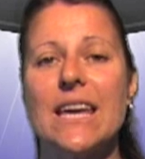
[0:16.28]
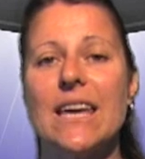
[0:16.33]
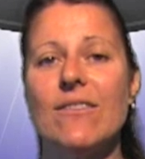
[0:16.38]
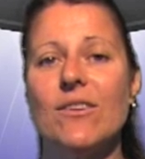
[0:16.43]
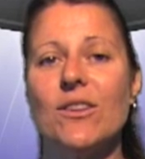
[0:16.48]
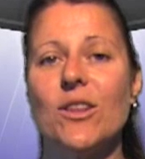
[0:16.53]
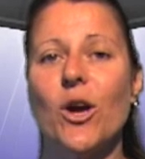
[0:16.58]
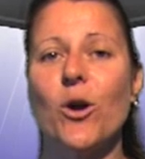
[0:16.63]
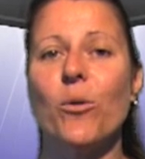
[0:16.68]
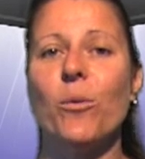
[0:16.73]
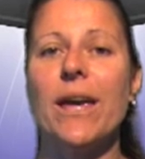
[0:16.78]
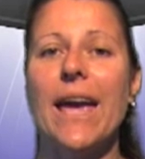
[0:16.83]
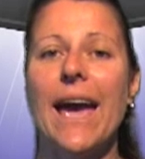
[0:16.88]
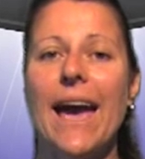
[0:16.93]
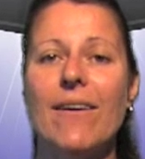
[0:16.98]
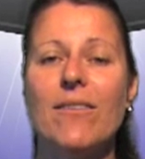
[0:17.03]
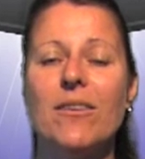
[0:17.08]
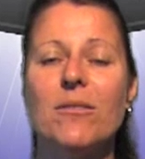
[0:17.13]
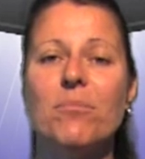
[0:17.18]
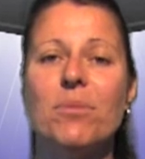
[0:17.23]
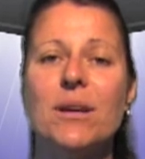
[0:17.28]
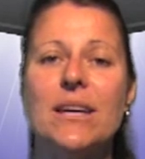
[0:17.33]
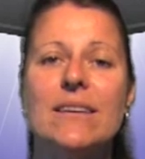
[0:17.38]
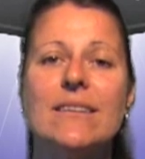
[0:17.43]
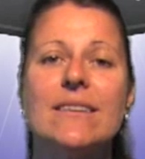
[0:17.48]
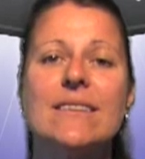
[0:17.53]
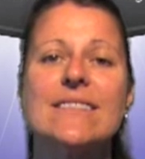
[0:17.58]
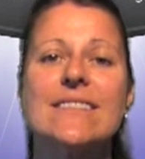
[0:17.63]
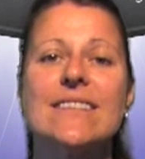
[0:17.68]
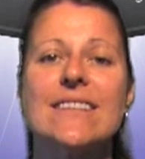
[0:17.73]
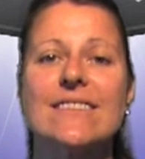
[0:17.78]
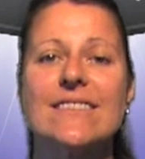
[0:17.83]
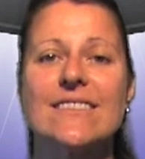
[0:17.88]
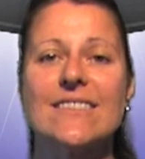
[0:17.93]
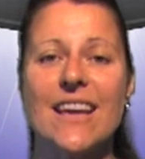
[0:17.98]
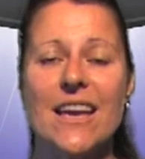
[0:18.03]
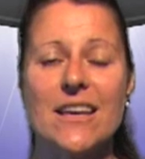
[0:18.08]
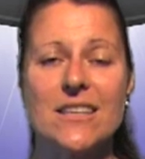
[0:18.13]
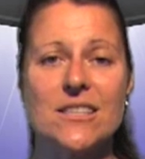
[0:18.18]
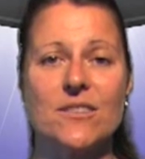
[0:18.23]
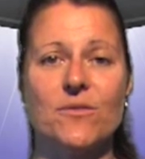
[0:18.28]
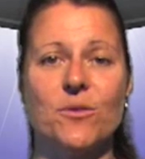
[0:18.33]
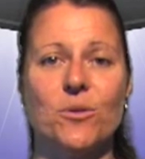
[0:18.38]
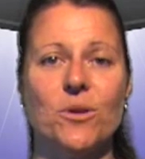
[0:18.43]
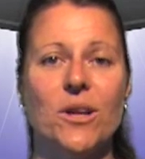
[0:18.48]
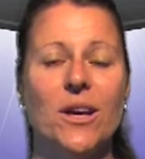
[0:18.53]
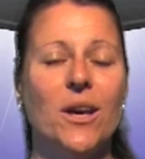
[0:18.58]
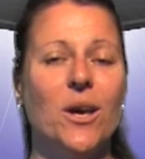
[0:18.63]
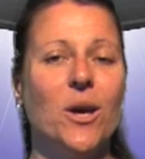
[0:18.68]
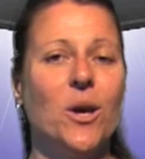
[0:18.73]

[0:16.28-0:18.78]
even though we haven't been successful.